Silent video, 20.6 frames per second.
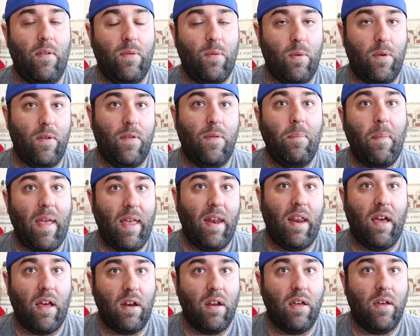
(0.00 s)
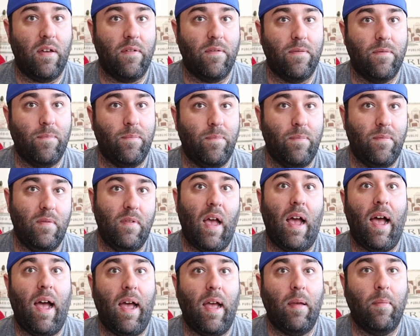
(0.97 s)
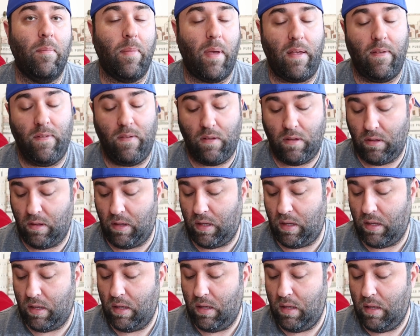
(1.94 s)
sword is made out of. Time, basically.